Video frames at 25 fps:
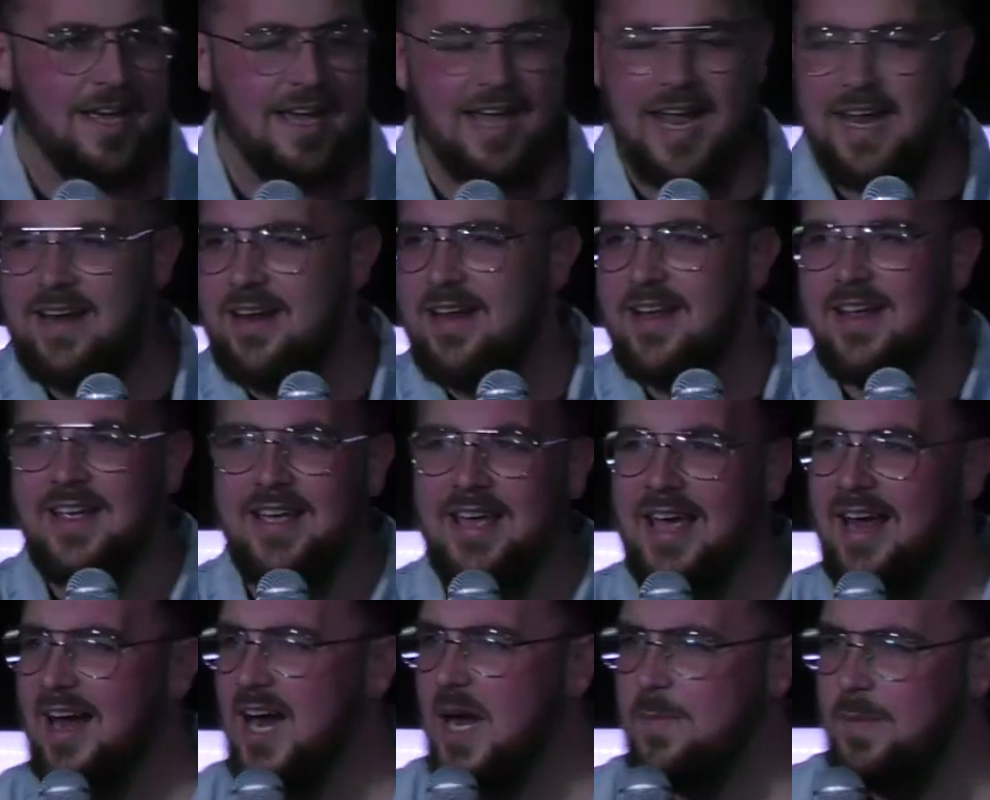He didn't
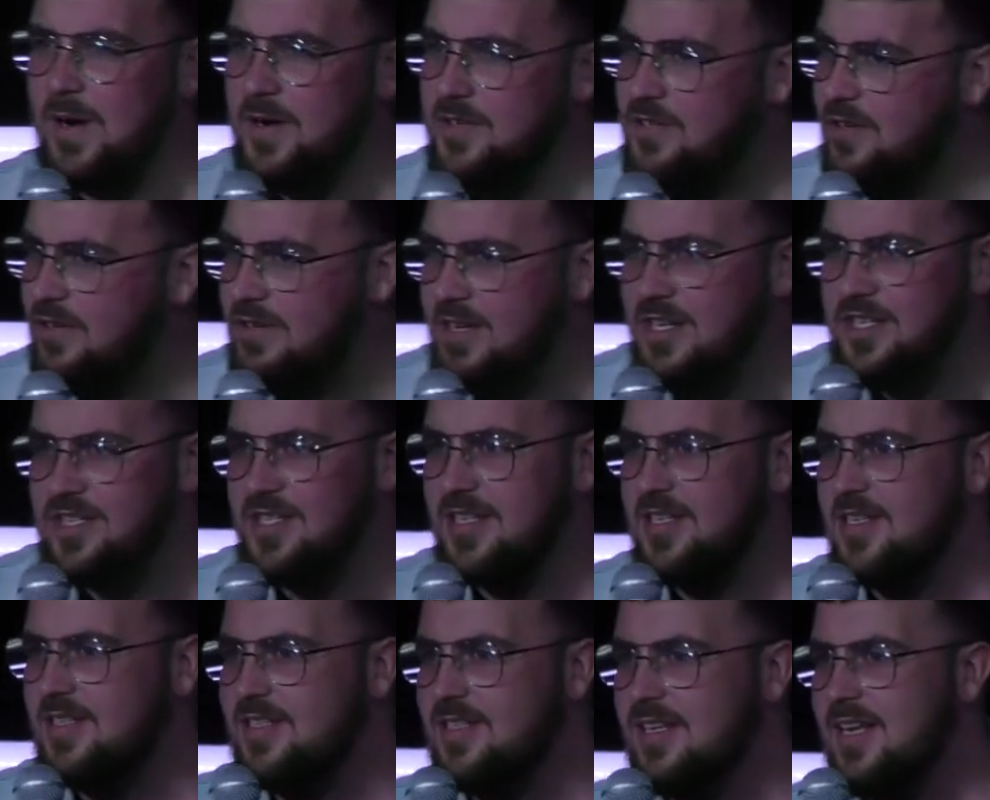care about
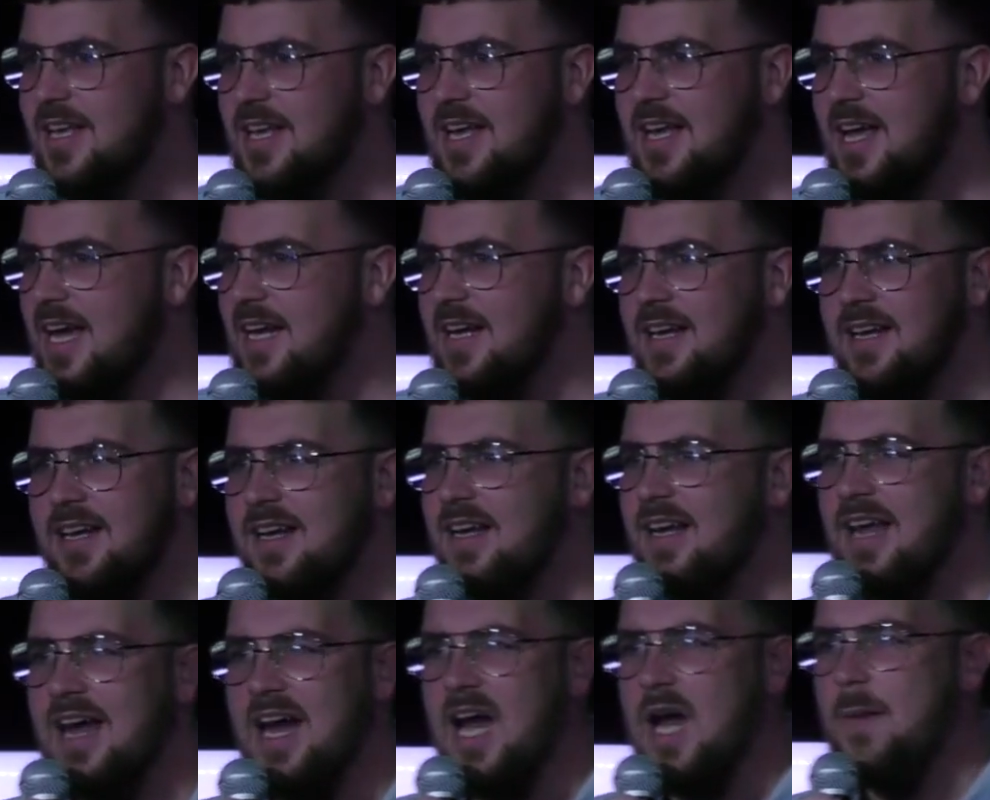traditions. He
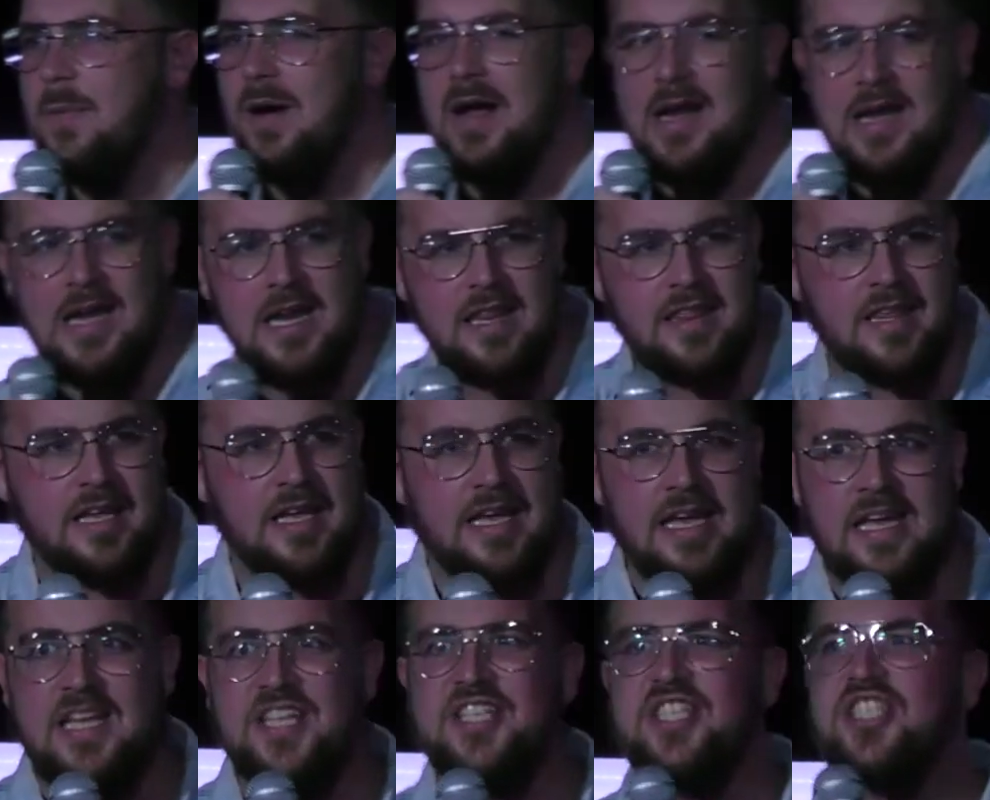didn't care about anything.
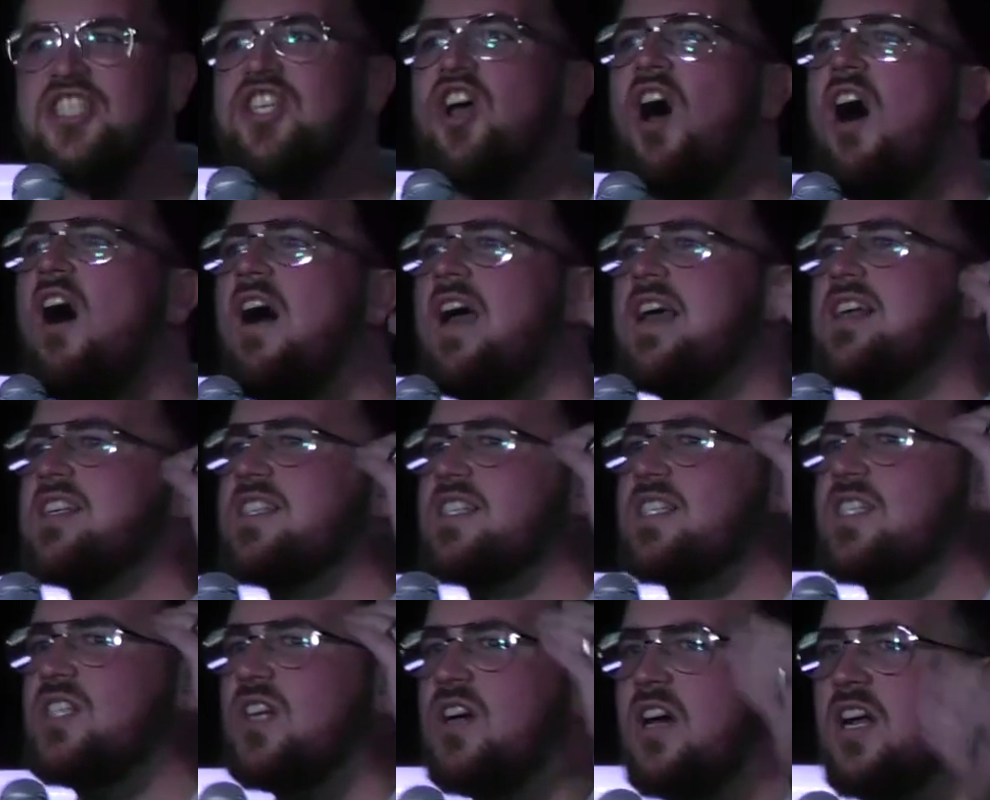He saw his
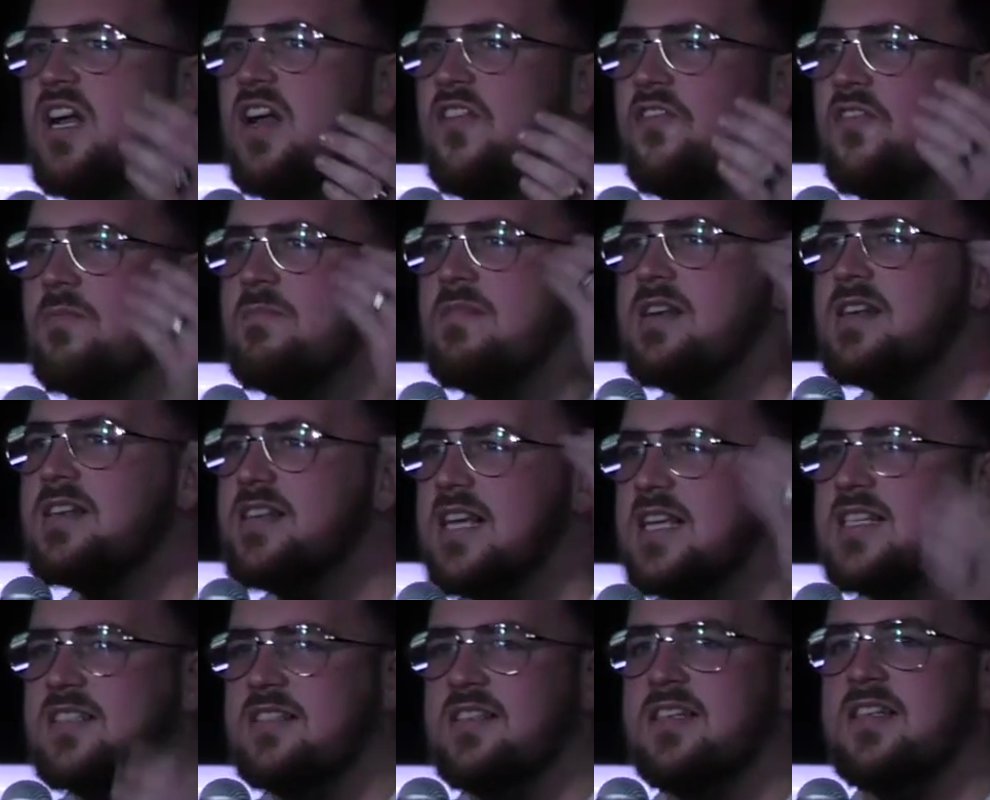son from a
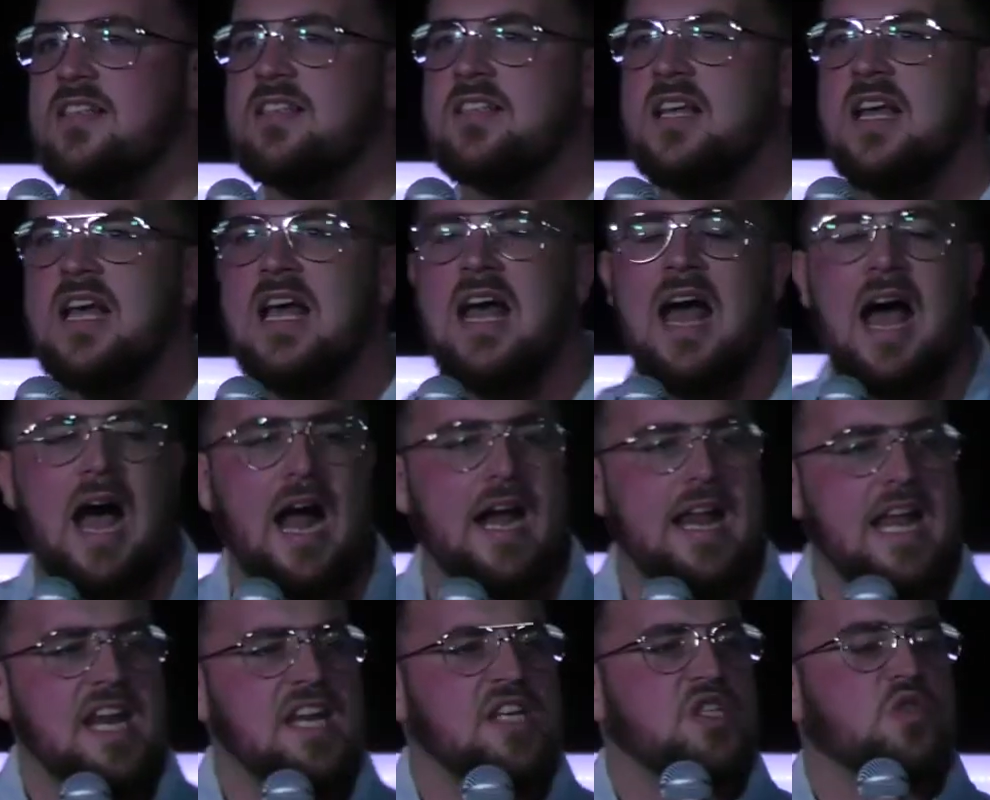distance,
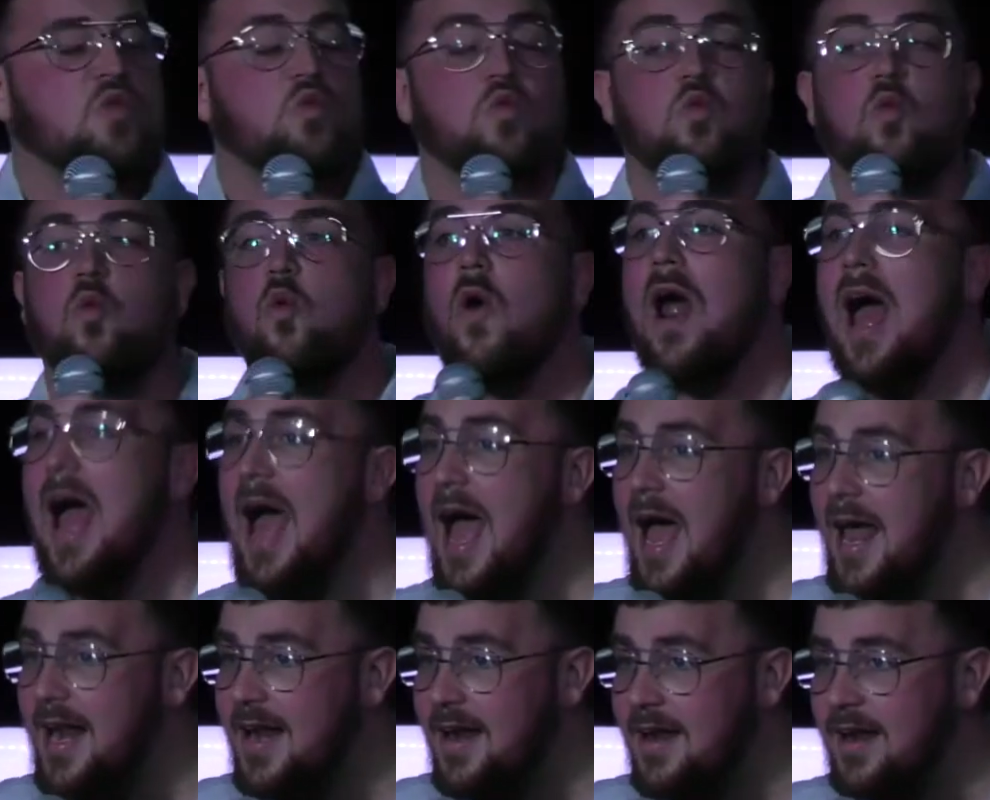and he just
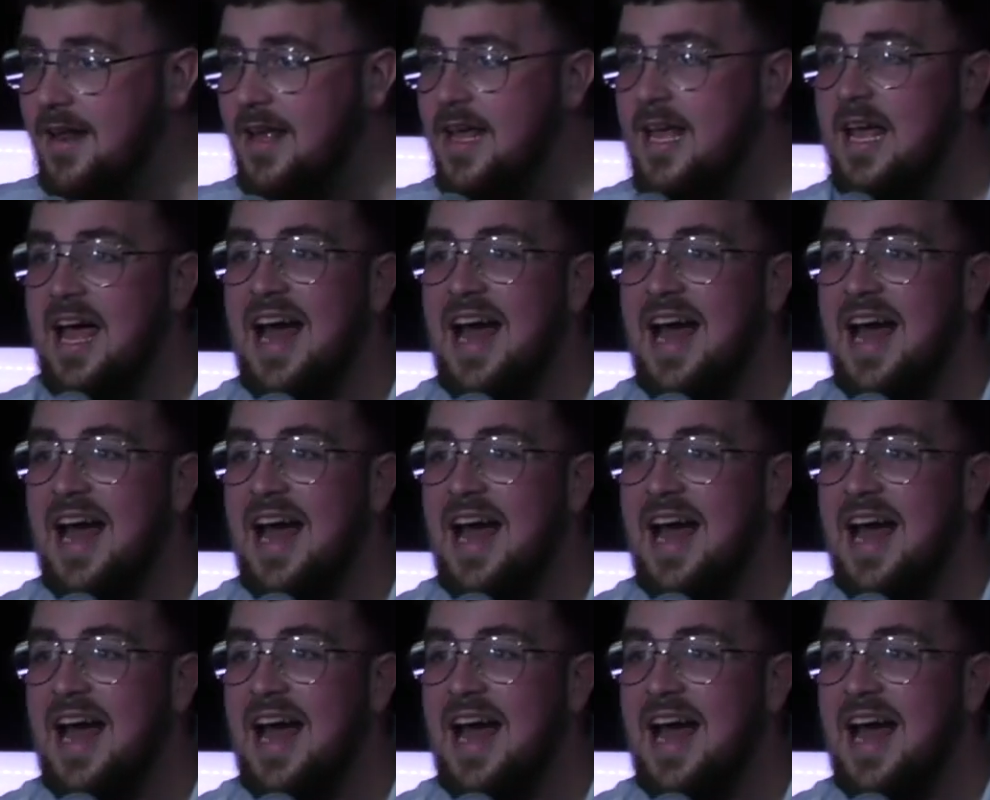ran.